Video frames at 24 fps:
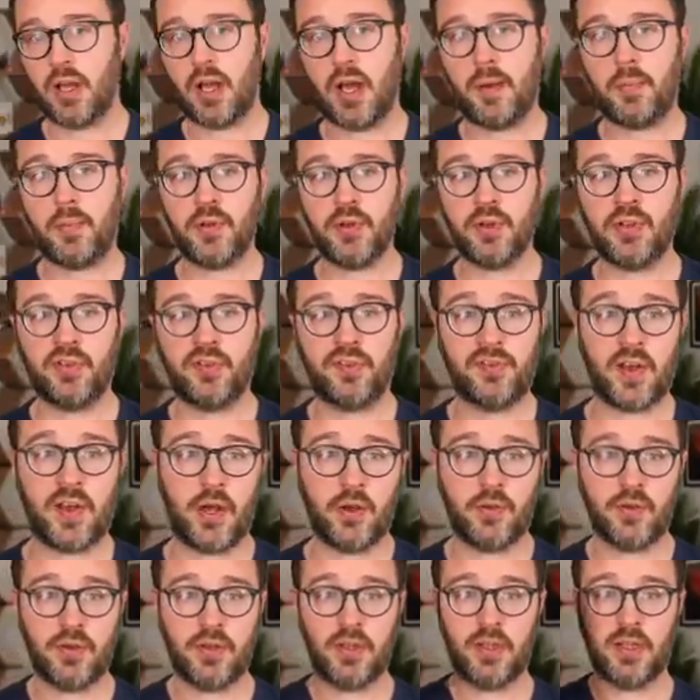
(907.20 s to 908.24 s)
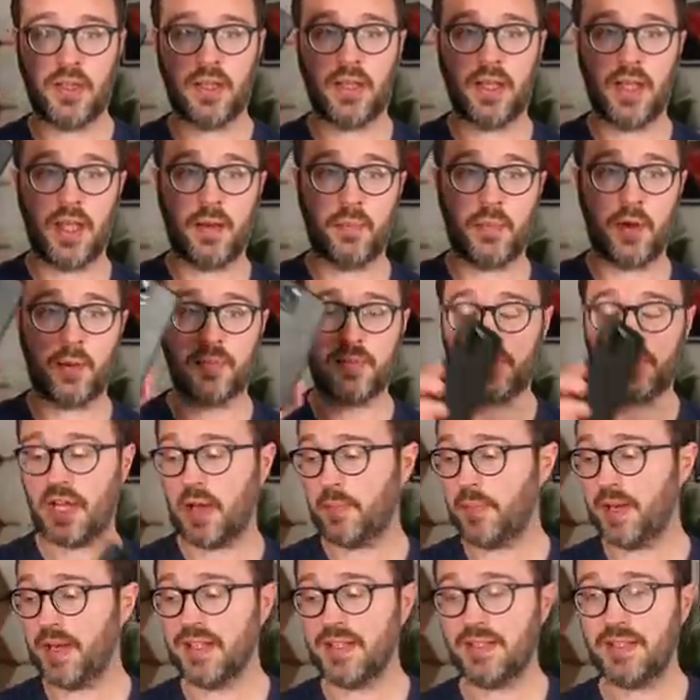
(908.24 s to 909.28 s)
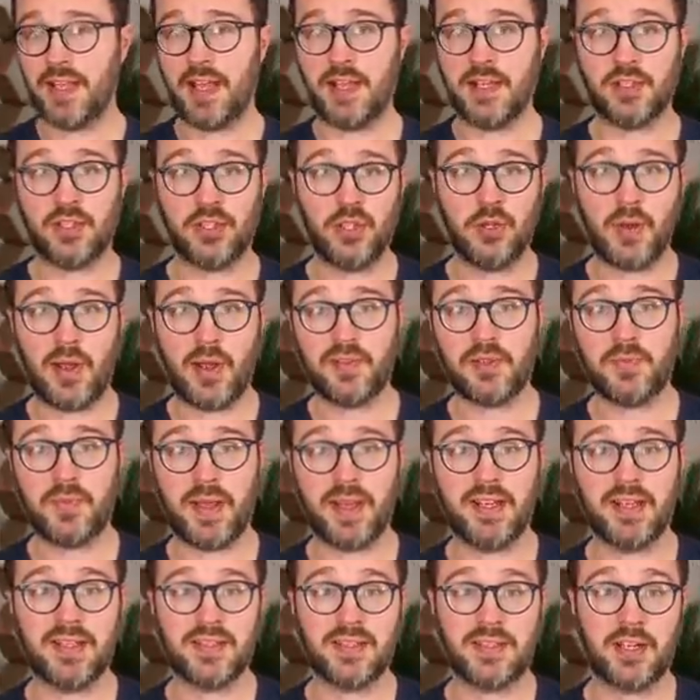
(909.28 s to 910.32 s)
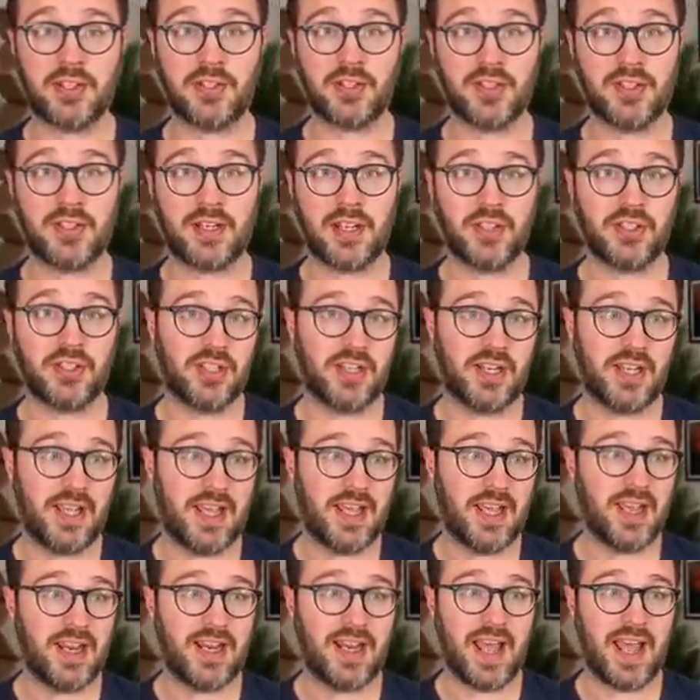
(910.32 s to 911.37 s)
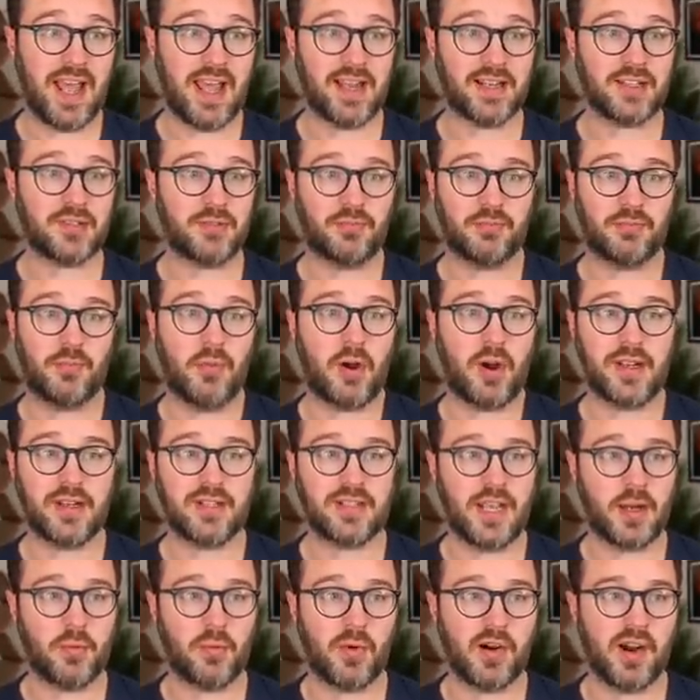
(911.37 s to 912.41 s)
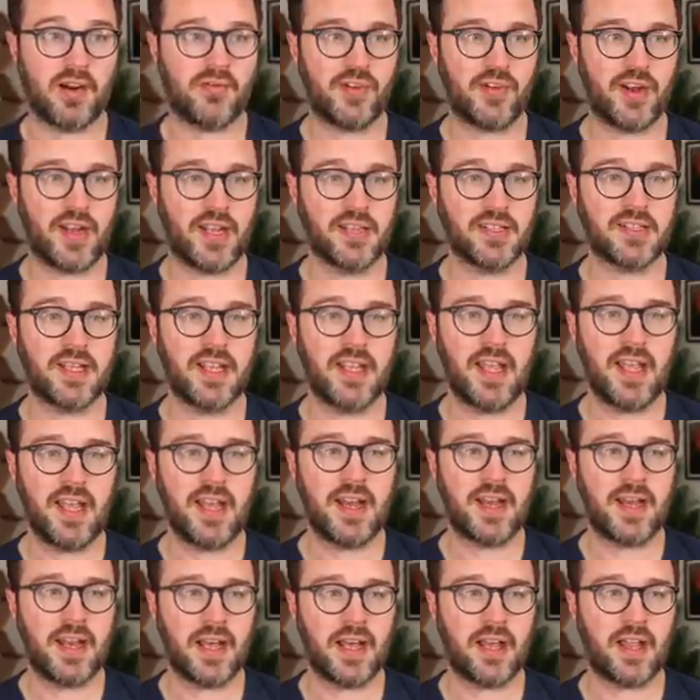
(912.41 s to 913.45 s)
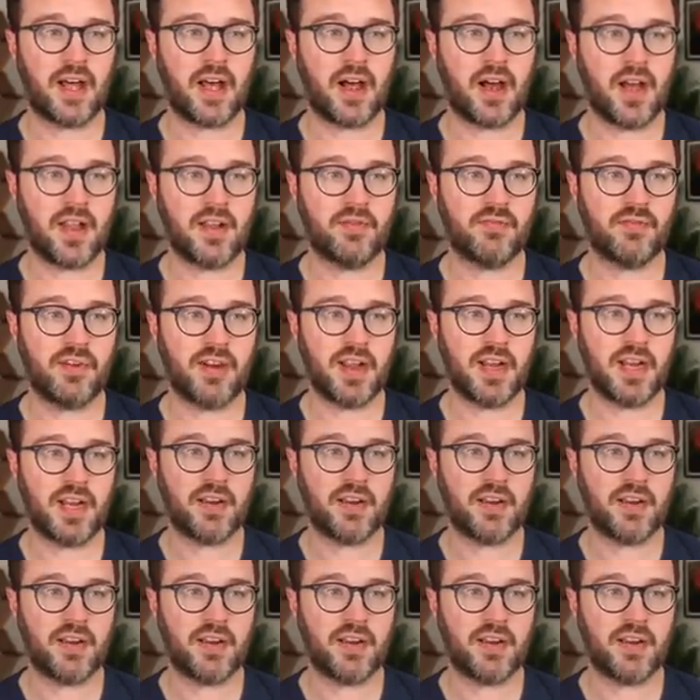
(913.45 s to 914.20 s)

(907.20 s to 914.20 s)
up on your phone. It pops up and it says you have spent such and such in XYZ, wherever it is. Now, I really,